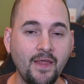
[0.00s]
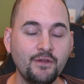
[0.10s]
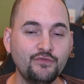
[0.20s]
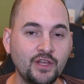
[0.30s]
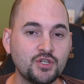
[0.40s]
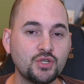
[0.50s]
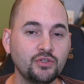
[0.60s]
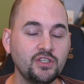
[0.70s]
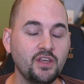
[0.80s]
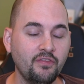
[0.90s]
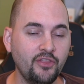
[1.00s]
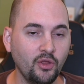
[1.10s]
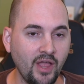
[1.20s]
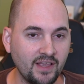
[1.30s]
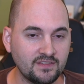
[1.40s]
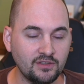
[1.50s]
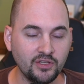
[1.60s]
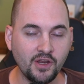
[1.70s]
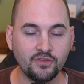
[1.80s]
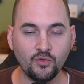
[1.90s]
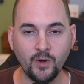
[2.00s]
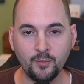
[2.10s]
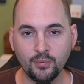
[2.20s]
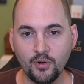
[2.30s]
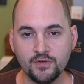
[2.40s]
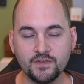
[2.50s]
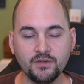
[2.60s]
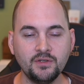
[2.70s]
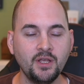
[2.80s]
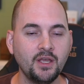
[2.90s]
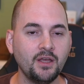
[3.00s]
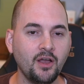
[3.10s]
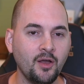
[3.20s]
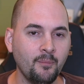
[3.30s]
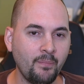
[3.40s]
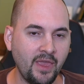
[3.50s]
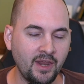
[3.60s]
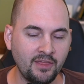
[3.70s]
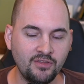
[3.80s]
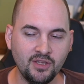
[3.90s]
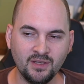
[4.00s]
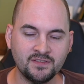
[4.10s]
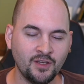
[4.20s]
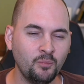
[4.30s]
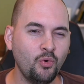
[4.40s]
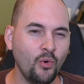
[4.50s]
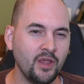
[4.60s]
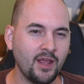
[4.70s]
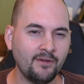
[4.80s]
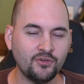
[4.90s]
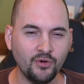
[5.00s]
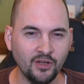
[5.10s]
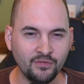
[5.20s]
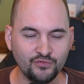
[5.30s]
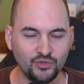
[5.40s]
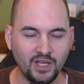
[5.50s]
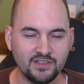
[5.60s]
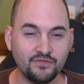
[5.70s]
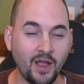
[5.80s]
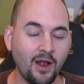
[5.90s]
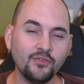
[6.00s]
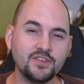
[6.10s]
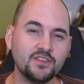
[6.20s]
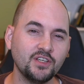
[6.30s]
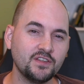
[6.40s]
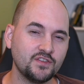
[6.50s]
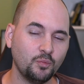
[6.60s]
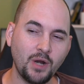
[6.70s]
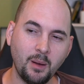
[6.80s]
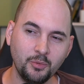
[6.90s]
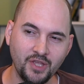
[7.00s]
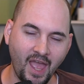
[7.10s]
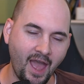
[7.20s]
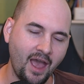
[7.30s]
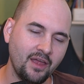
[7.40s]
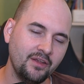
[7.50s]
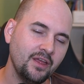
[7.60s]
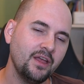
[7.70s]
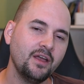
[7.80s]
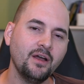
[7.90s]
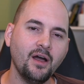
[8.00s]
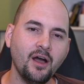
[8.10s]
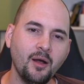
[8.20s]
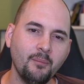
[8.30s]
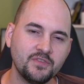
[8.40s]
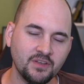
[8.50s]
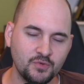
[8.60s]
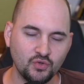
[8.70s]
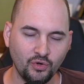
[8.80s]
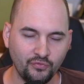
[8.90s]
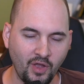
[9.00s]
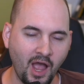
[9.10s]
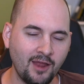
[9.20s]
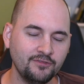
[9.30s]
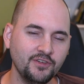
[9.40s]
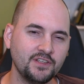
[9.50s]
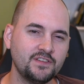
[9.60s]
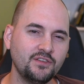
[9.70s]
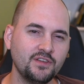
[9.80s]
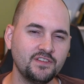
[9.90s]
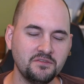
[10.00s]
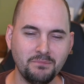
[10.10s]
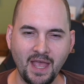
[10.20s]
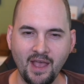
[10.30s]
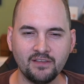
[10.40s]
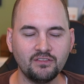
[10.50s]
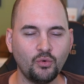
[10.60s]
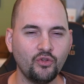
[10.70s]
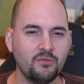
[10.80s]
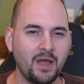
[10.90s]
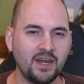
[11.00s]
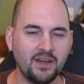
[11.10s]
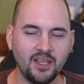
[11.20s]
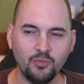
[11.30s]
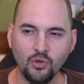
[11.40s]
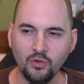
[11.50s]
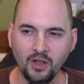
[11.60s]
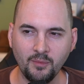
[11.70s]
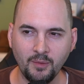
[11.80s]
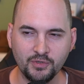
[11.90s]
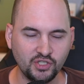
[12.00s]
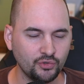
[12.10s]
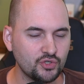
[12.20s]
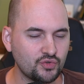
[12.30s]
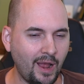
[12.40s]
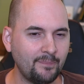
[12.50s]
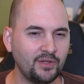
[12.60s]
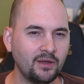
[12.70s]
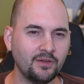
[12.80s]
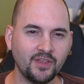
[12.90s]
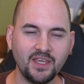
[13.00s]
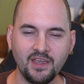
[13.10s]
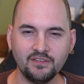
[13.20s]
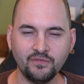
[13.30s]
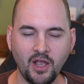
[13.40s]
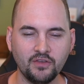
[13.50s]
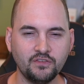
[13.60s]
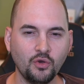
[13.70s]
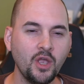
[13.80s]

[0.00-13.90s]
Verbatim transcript: eventually they'll escalate it to the right person um, and I think at some point, after enough of you guys file these tickets, they'll probably add um, some sort of hot fix to this in mass, or they might enable a, a particular drop down on the case file. So,